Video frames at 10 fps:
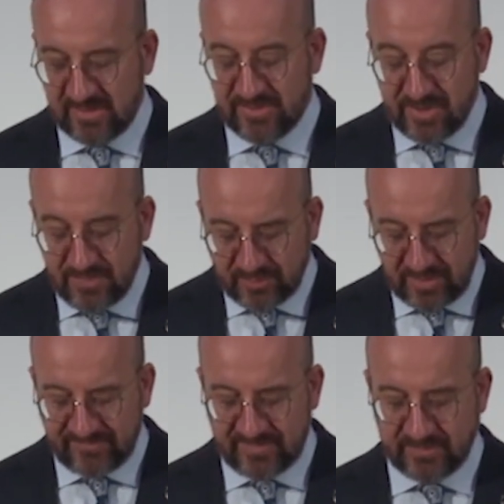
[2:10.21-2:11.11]

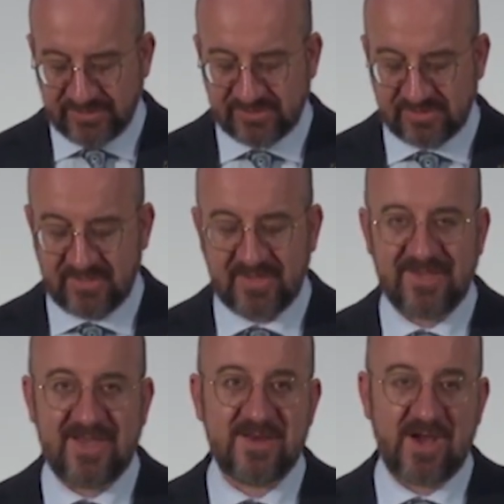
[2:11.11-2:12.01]
non-proliferation
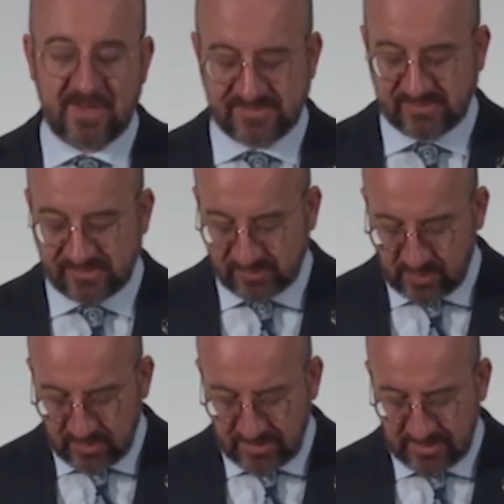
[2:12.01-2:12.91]
and arms
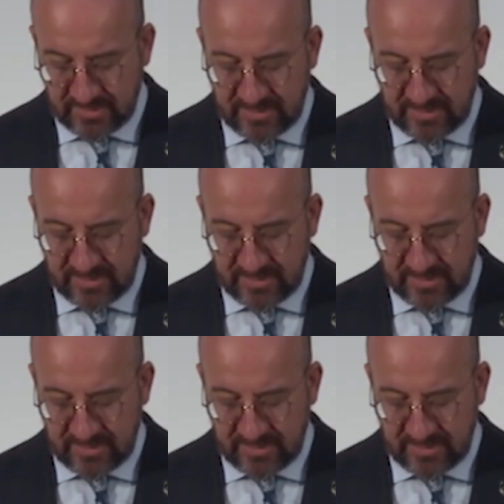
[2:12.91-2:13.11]
control.